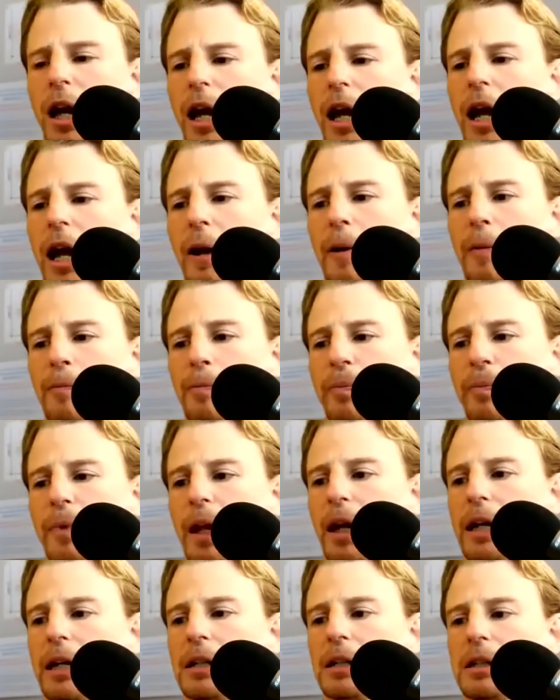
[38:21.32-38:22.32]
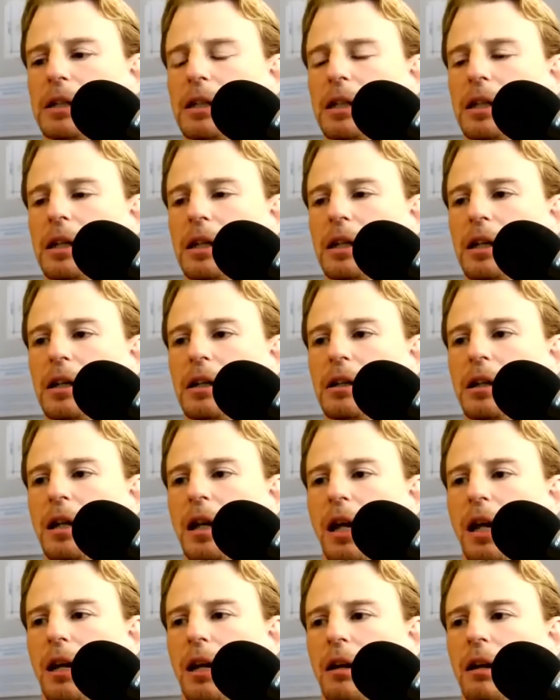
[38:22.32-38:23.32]
Um, and uh,
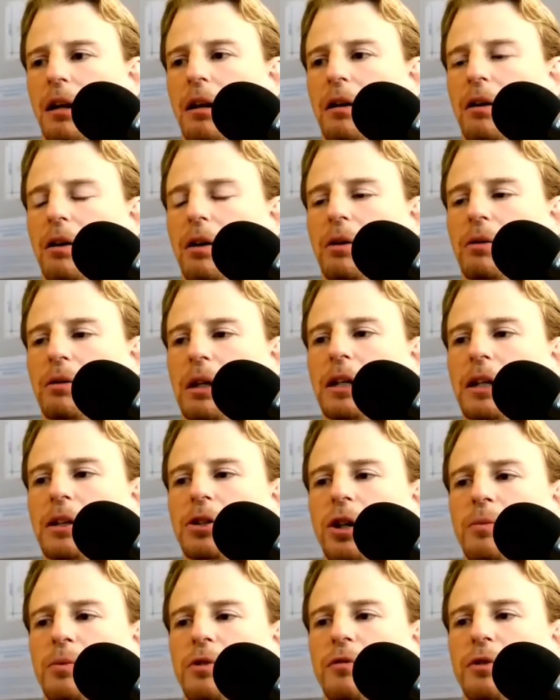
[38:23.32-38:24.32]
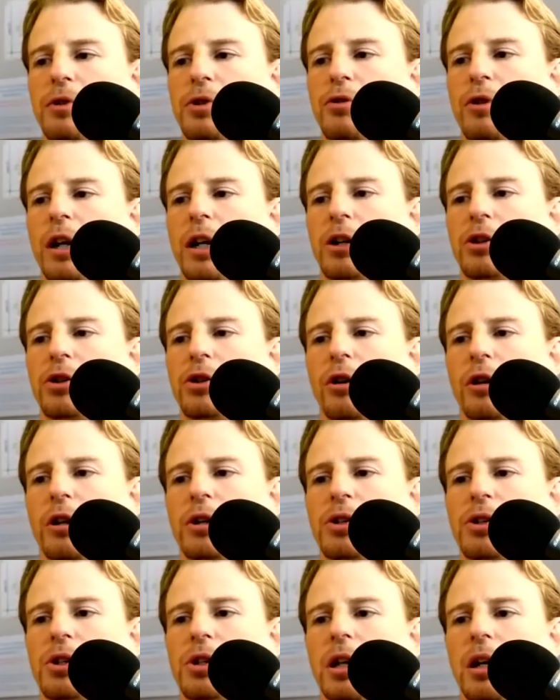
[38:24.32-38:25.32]
uh, in terms of Australian
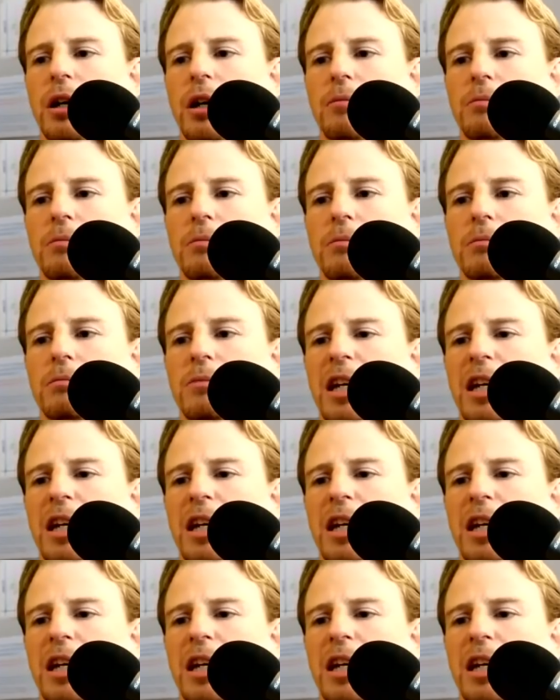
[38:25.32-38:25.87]
dollars, um,